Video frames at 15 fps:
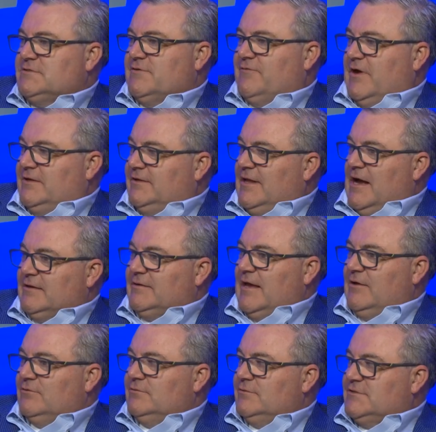I've had to knock
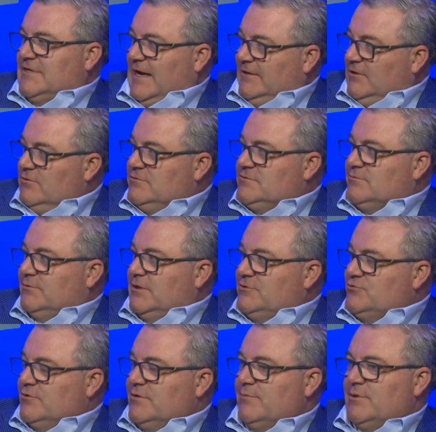down silos when I
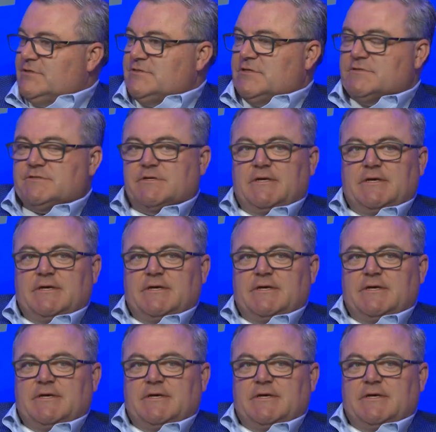joined the business,